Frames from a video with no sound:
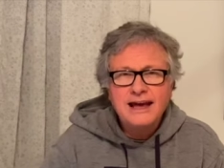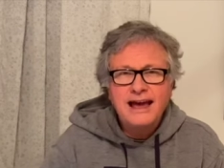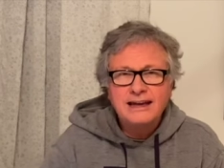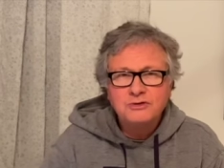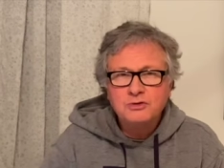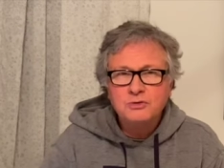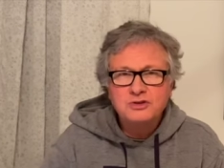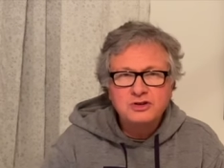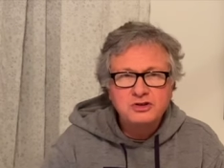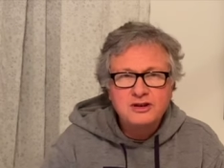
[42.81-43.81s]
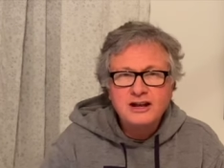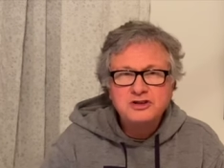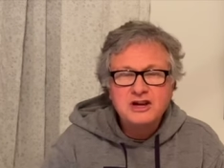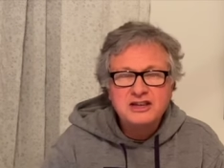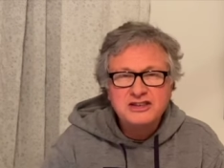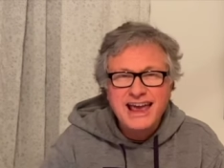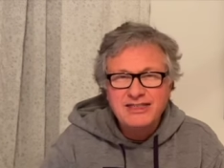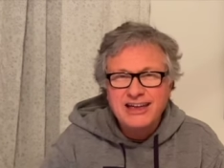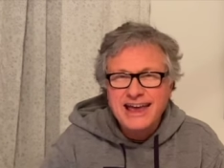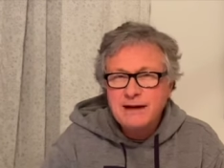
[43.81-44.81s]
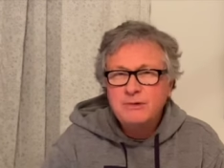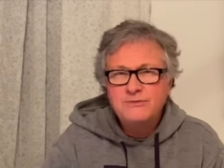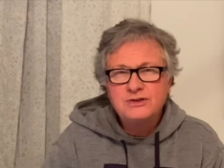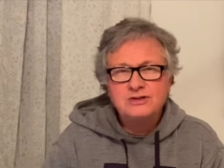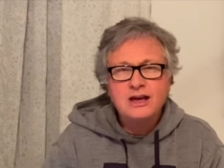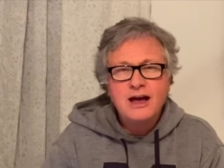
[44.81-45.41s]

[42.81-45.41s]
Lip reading: I can do is just touch the hem of his